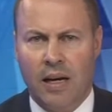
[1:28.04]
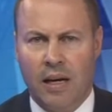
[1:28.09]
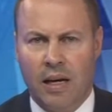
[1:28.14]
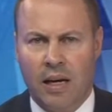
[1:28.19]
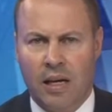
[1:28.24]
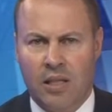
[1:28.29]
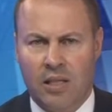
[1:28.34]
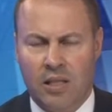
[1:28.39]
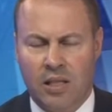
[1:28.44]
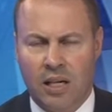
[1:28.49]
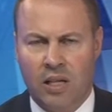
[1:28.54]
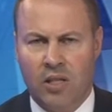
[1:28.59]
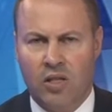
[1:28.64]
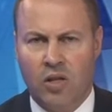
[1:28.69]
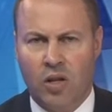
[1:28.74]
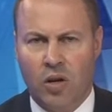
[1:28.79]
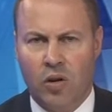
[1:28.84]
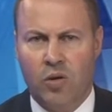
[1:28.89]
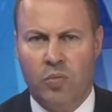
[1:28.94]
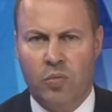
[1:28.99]
assess
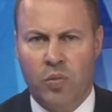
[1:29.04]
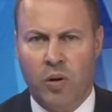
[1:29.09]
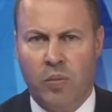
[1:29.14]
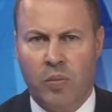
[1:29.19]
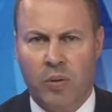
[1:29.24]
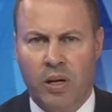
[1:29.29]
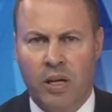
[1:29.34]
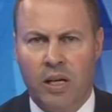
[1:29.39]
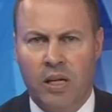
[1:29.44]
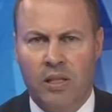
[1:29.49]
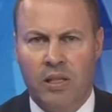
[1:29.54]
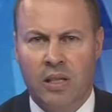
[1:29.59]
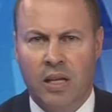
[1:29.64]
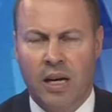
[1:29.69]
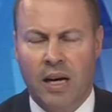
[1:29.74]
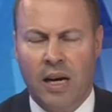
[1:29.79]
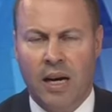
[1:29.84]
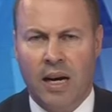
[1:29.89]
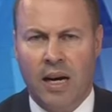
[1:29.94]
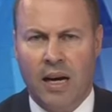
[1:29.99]
those properties
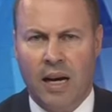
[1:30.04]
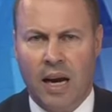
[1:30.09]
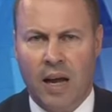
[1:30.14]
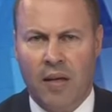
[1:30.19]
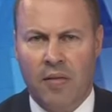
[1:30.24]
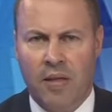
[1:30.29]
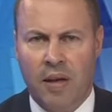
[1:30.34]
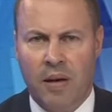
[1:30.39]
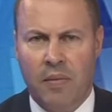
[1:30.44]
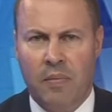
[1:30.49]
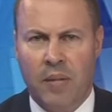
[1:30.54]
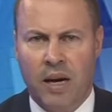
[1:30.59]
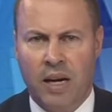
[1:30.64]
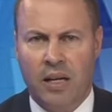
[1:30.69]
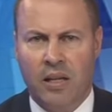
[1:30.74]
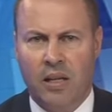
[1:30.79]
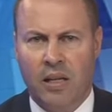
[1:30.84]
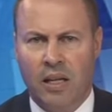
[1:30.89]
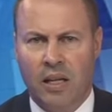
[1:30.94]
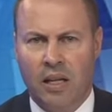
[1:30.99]
and then
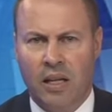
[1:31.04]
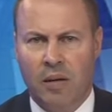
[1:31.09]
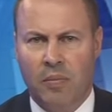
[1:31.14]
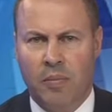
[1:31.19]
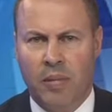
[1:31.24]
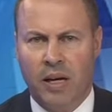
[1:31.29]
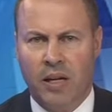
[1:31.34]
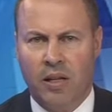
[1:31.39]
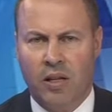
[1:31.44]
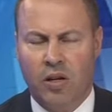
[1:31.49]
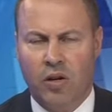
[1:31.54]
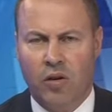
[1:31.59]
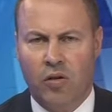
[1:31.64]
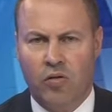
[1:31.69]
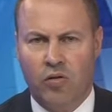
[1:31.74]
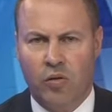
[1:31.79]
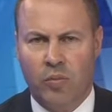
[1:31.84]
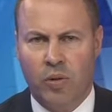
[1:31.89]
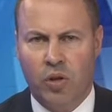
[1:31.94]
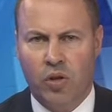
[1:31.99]
make the
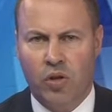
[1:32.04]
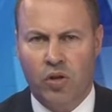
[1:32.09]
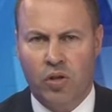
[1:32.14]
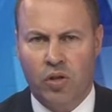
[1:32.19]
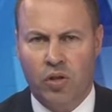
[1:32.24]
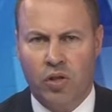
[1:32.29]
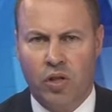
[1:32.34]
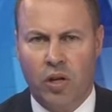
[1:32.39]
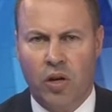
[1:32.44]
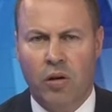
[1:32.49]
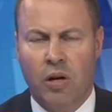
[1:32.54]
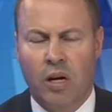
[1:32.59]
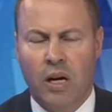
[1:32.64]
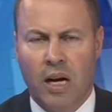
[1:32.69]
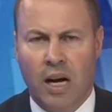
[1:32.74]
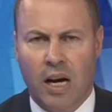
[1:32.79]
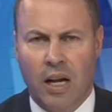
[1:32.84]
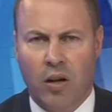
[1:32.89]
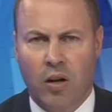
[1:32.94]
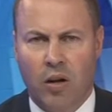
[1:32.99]
contribution. So
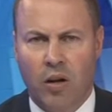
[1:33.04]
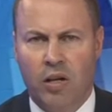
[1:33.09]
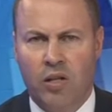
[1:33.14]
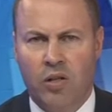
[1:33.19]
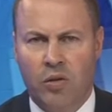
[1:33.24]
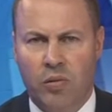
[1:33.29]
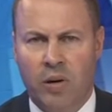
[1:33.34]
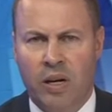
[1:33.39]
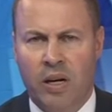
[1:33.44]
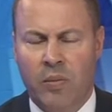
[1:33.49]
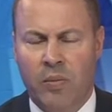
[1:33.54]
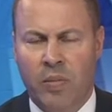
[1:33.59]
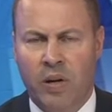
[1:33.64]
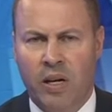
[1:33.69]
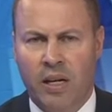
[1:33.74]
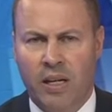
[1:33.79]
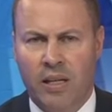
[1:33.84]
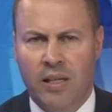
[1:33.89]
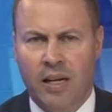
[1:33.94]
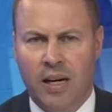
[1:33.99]
a lot is already
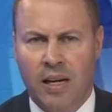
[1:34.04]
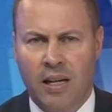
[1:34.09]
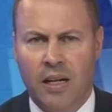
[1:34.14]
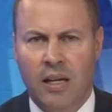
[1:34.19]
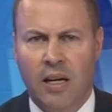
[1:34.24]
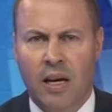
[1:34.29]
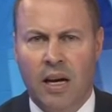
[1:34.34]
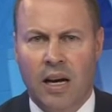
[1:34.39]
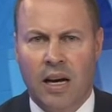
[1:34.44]
being done.